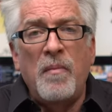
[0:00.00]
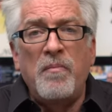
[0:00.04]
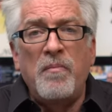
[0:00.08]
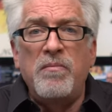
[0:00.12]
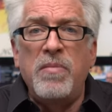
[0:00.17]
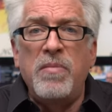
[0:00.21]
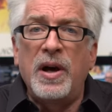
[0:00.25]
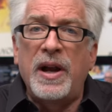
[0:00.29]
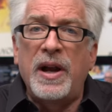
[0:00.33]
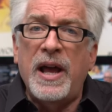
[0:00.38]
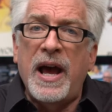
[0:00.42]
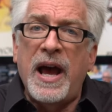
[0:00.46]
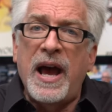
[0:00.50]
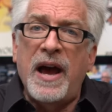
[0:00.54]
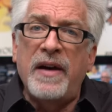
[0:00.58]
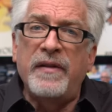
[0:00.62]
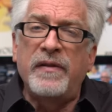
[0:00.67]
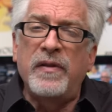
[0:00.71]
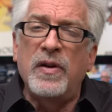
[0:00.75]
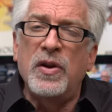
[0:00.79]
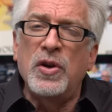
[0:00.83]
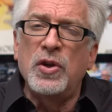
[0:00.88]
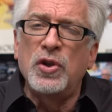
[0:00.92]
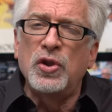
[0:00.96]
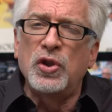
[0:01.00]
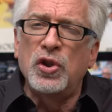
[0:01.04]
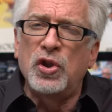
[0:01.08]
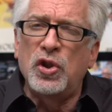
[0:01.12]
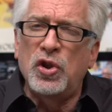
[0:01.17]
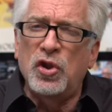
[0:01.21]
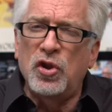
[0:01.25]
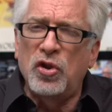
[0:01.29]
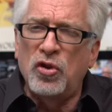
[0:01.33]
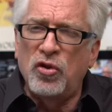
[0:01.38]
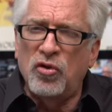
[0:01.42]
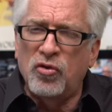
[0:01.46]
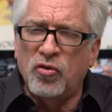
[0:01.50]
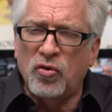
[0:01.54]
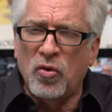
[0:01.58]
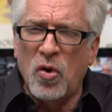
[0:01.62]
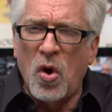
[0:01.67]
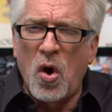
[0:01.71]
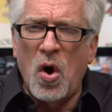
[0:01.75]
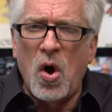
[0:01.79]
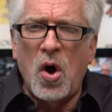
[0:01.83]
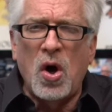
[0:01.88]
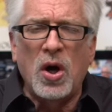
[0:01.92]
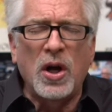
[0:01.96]
but have
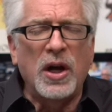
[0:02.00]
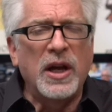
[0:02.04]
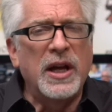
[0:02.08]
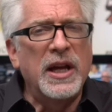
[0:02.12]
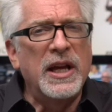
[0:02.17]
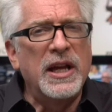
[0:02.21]
strong,